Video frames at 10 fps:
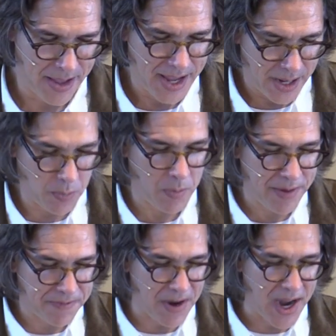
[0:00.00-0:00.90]
And what we
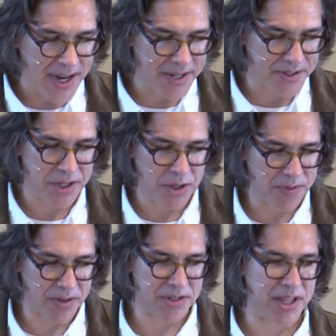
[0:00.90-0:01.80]
find is a
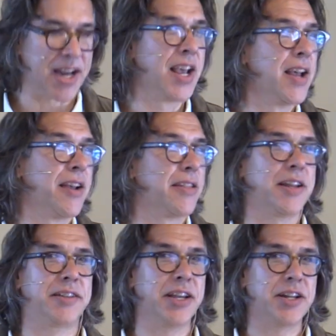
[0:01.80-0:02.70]
universe that,
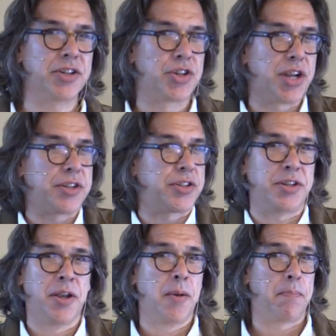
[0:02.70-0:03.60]
that didn't
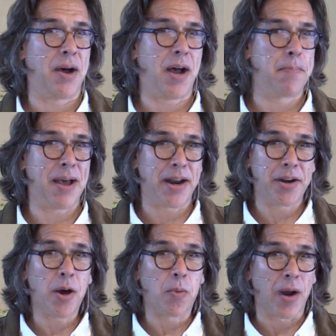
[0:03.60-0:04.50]
just pop out of
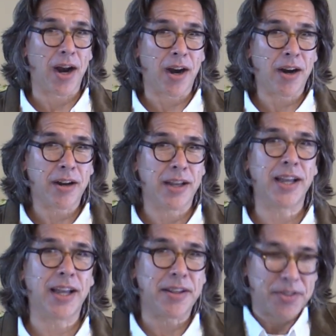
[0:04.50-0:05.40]
nowhere, it,
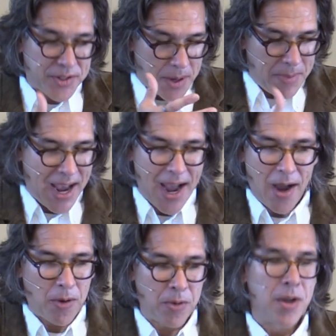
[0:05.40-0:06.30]
it
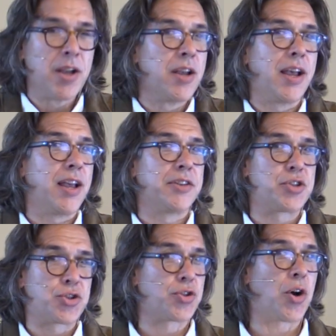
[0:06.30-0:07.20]
somehow
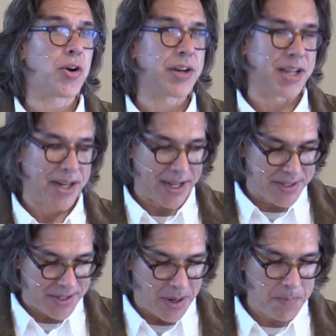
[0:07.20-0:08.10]
started at
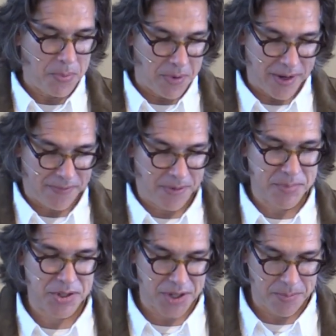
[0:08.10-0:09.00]
some point from
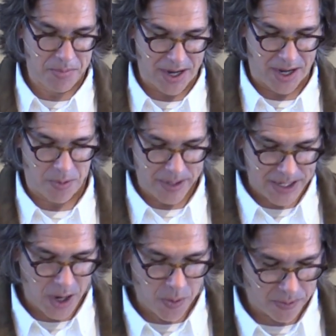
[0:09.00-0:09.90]
somewhere. We
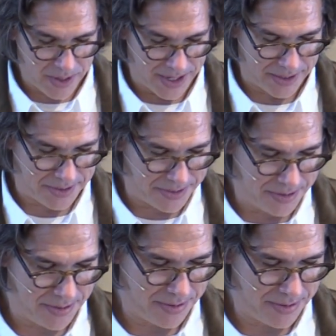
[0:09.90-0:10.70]
know this.